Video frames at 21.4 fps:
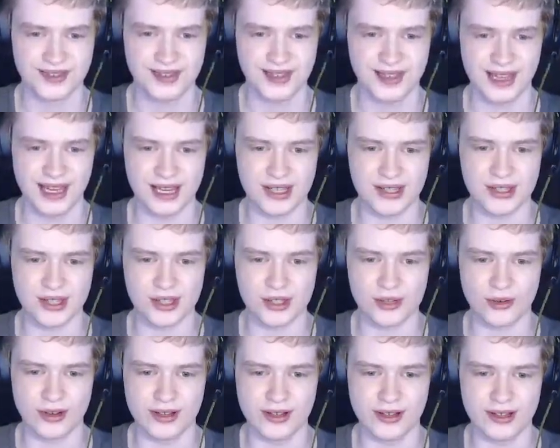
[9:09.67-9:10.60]
It's the
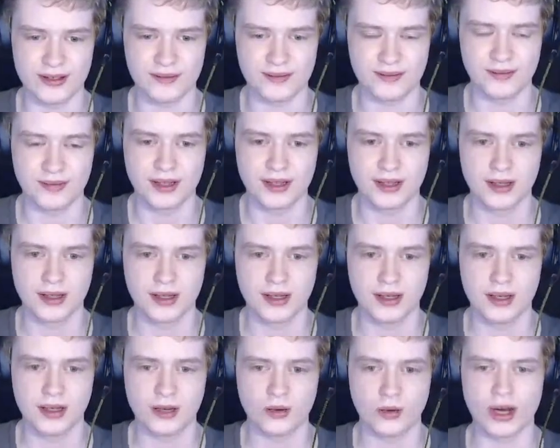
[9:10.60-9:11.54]
toilet.
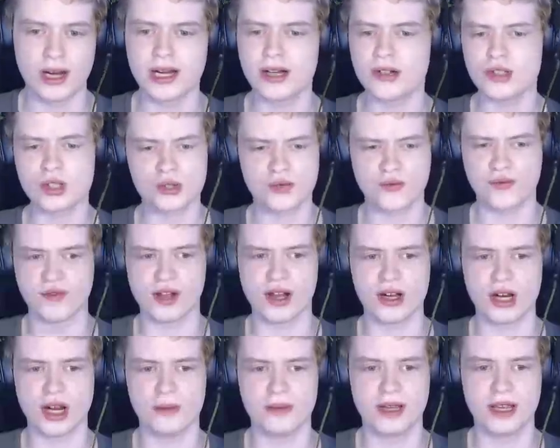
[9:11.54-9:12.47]
Why don't I just flush?
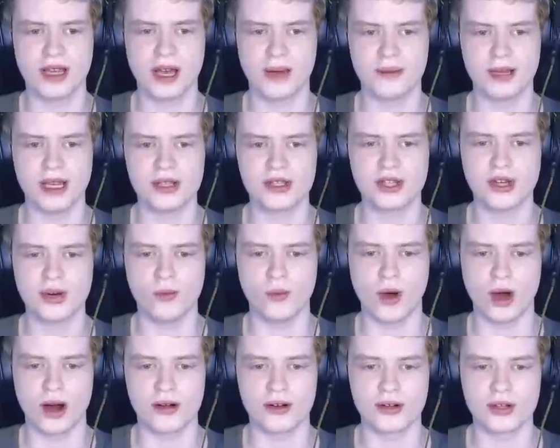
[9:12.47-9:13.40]
I'm, I'm guessing the
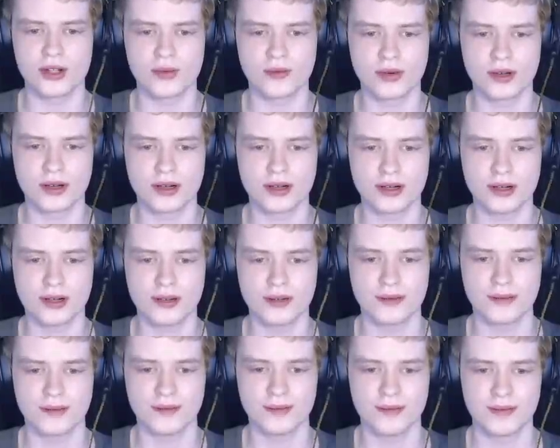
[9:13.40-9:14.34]
water doesn't work.
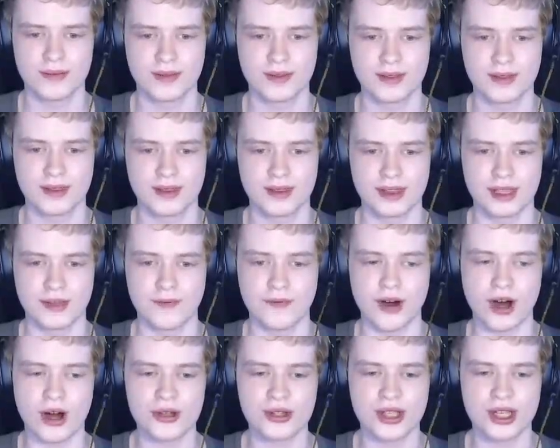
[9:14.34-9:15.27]
The
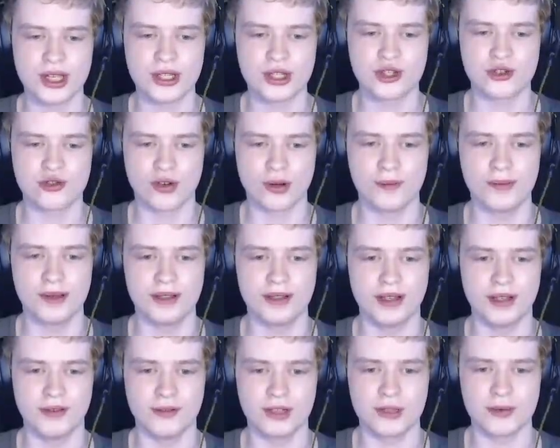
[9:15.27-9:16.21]
faucet is dripping
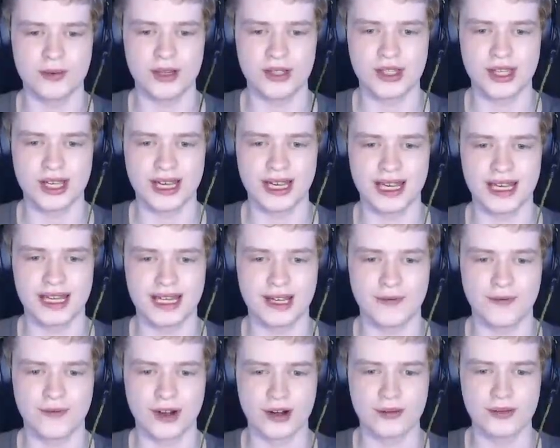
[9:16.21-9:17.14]
though, which means it, it
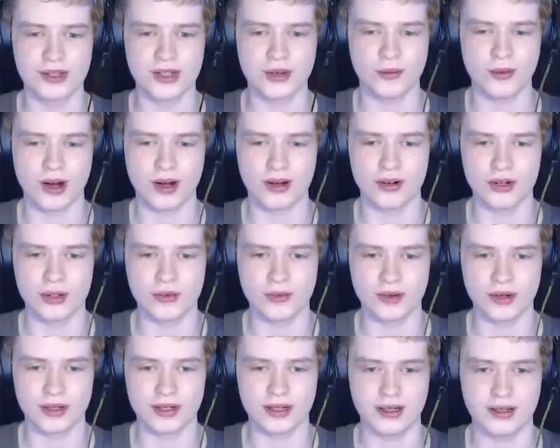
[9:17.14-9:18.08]
confirms the water is
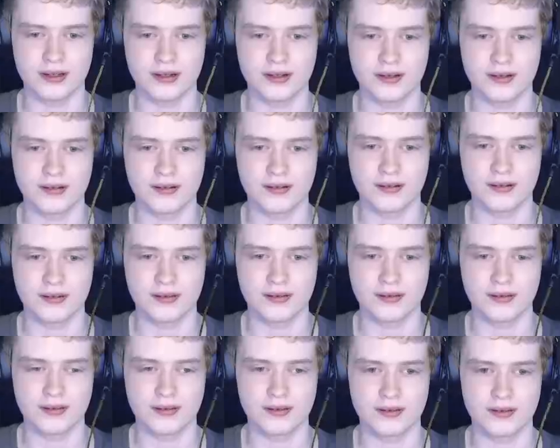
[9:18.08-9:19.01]
working.
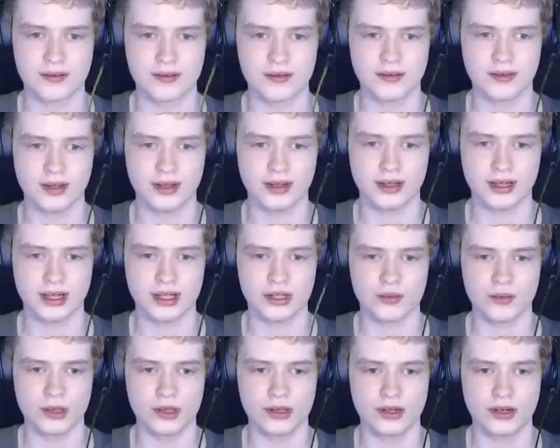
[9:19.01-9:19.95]
Okay, that's
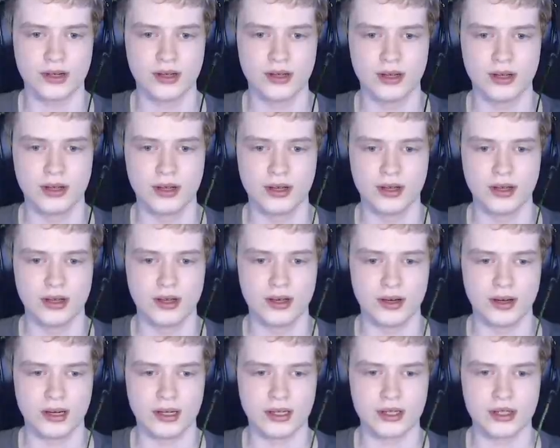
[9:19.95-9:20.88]
weird.
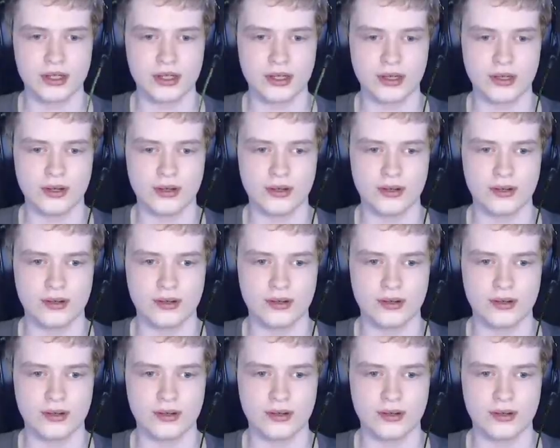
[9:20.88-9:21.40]
Alright, so...